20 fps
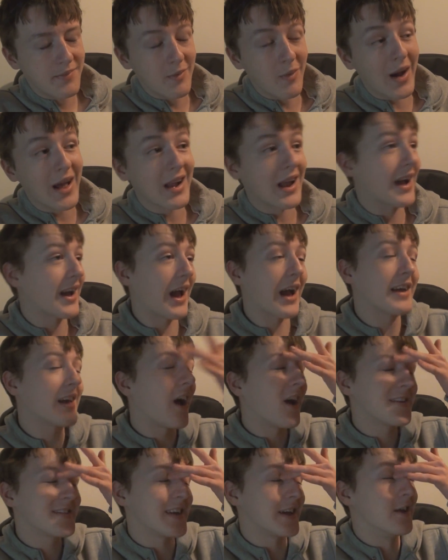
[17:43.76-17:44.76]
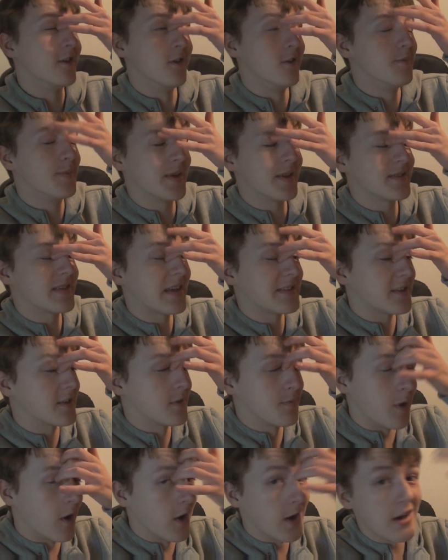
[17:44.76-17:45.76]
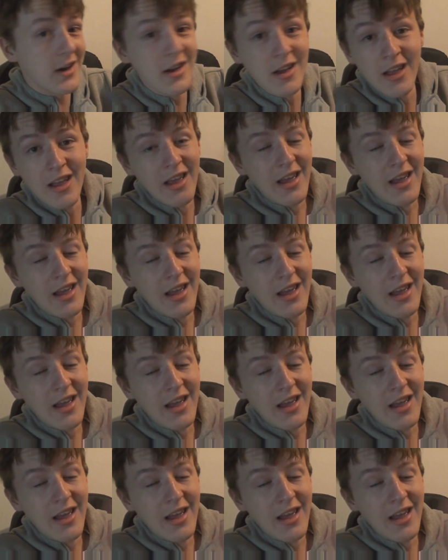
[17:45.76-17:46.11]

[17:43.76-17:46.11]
well, I can't say who because that's a spoiler.